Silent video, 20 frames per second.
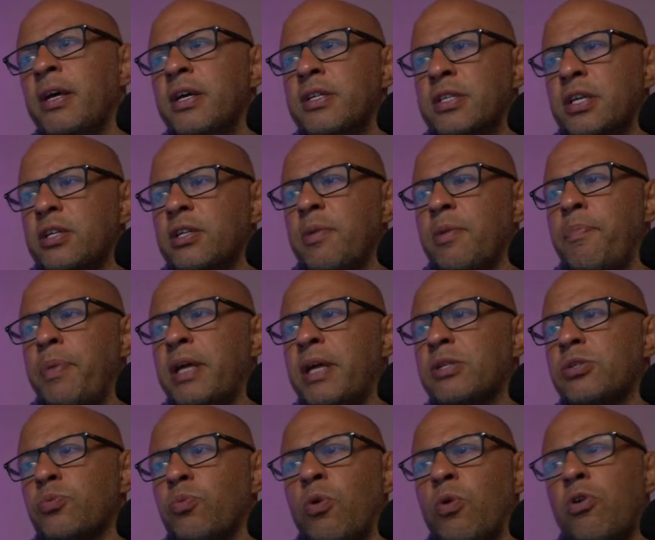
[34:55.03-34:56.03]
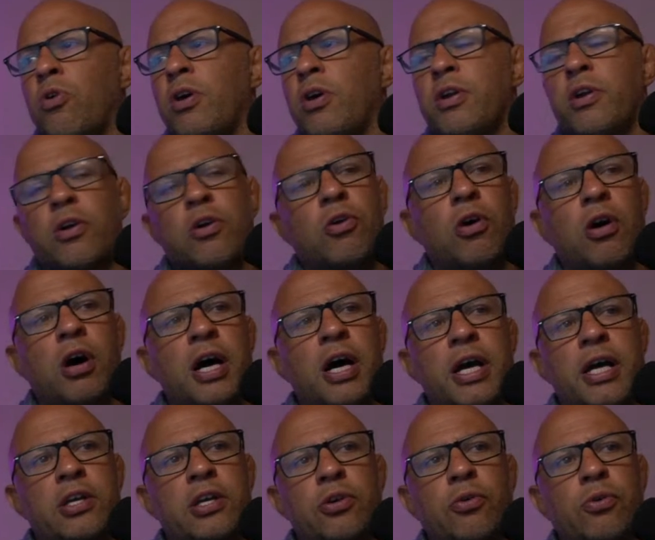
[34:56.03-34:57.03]
So it depends what kind of
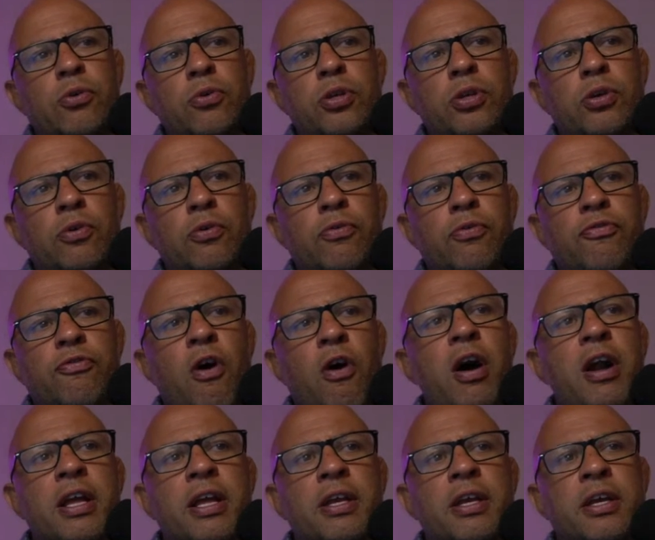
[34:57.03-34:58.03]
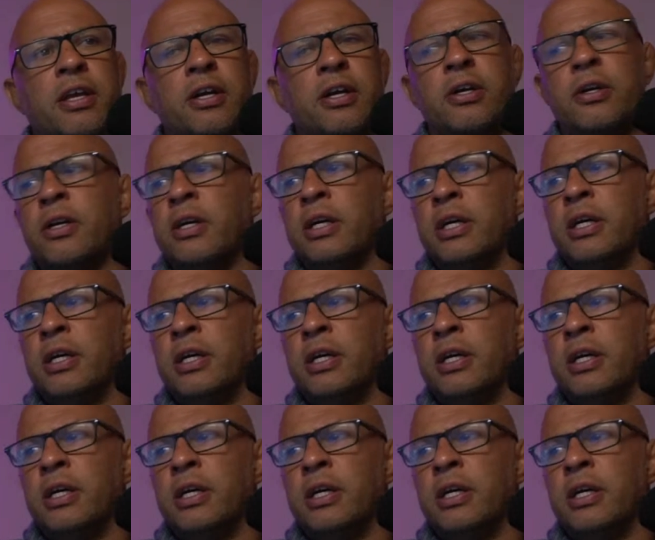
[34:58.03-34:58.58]
guy you're fighting,